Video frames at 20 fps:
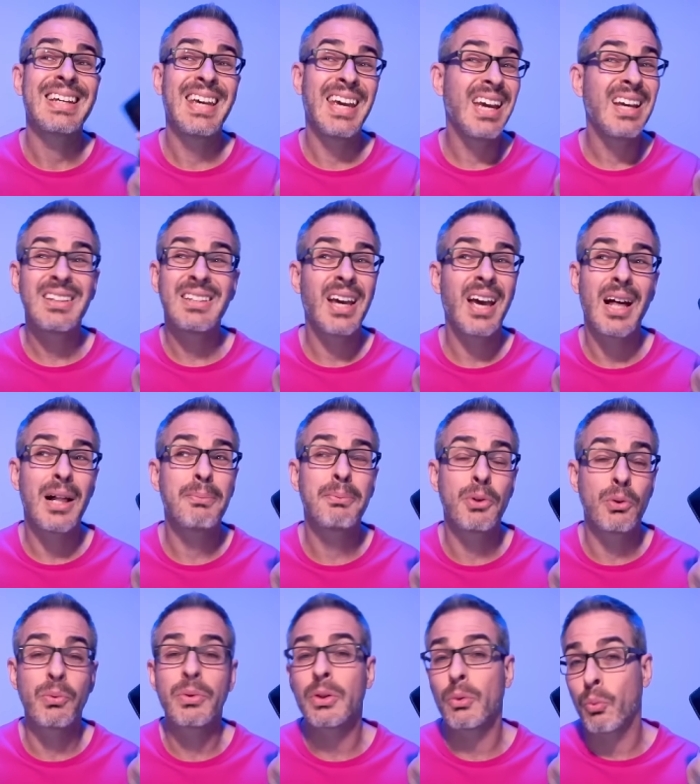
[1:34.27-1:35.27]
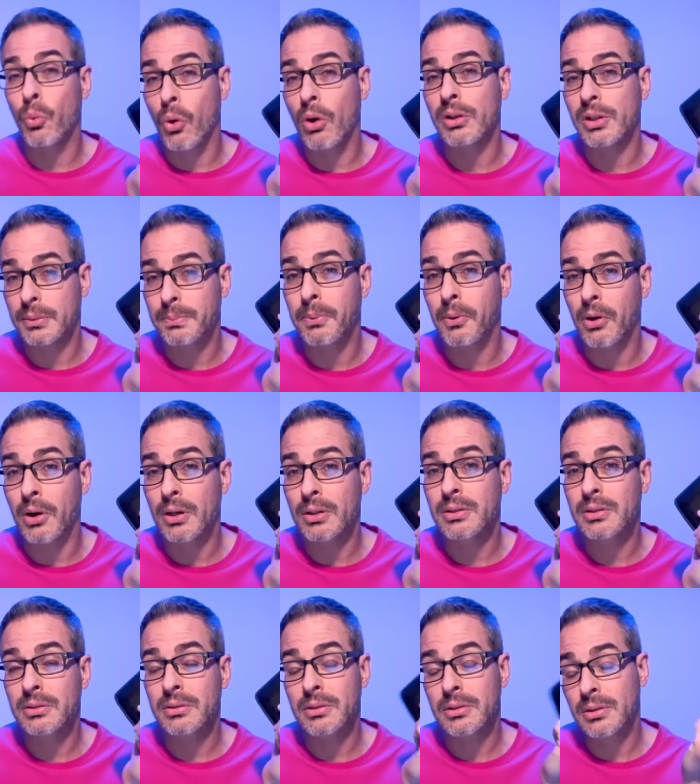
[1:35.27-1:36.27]
Can't help you with the wallet
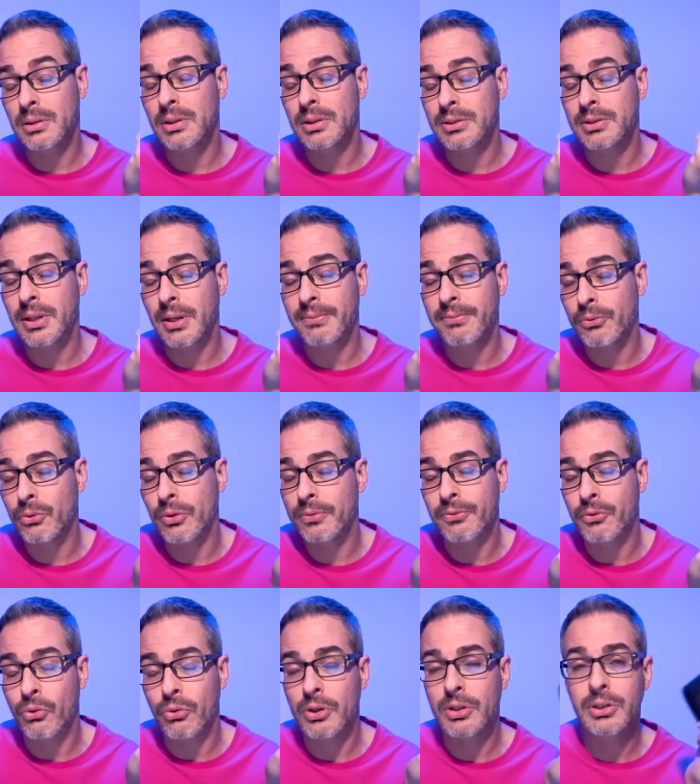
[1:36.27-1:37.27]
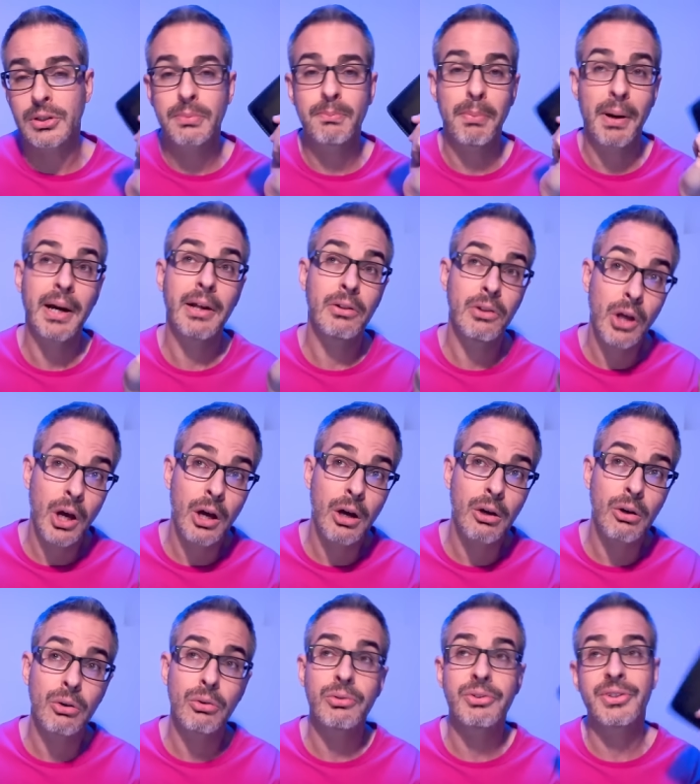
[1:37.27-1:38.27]
part, except for, of course, buy
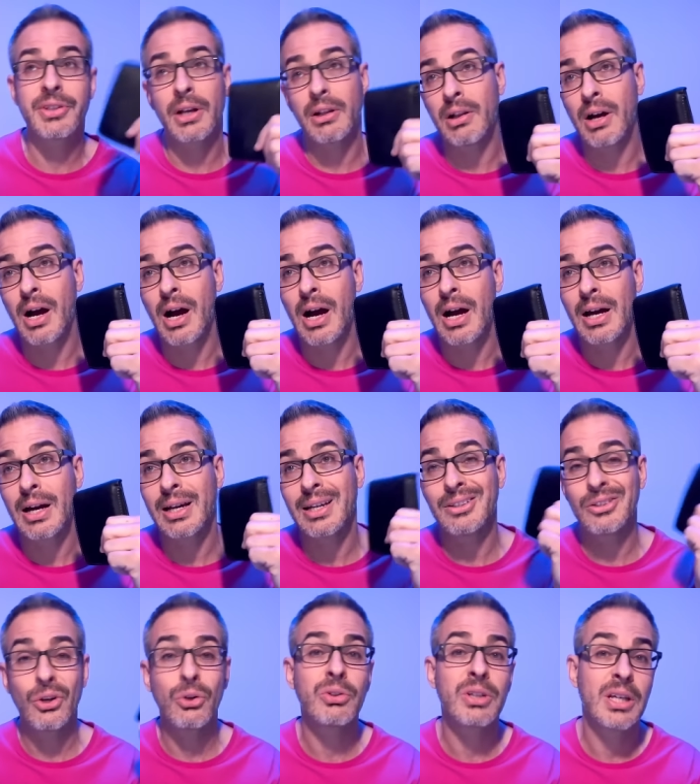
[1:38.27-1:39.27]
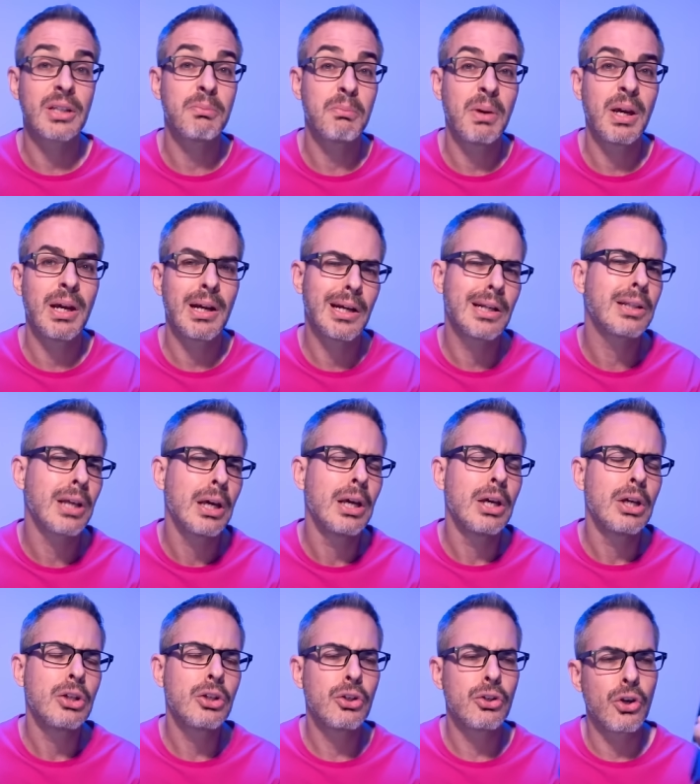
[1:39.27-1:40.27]
low, sell high, don't get married,
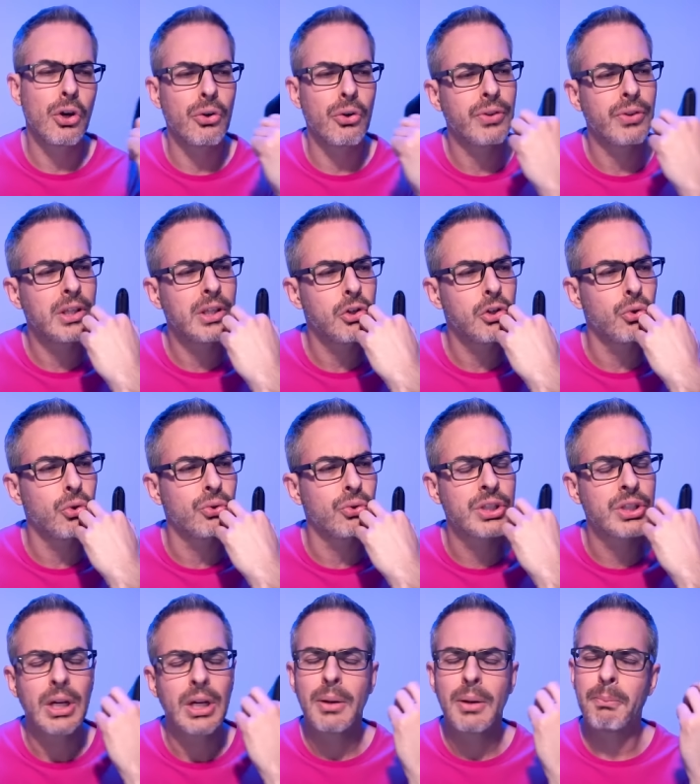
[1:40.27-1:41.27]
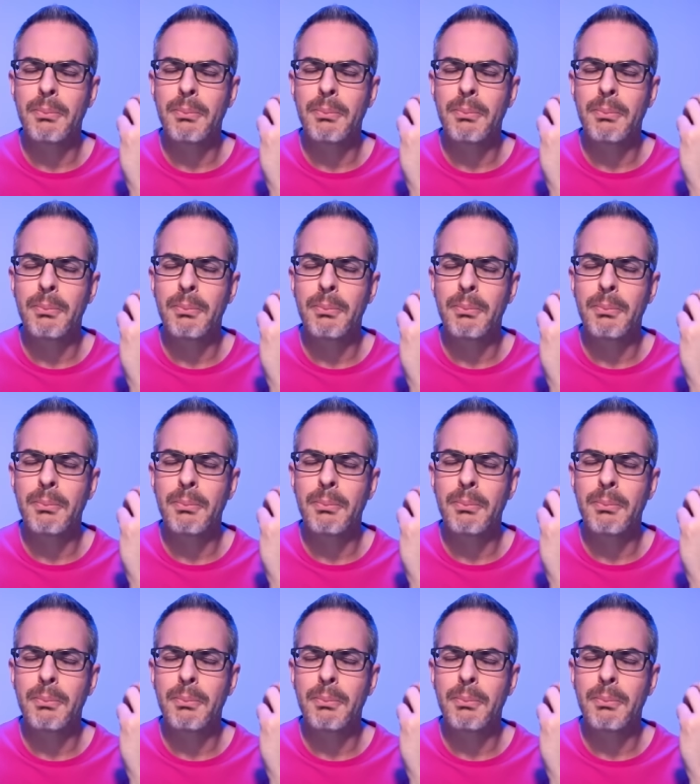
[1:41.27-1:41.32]
you know, the huge.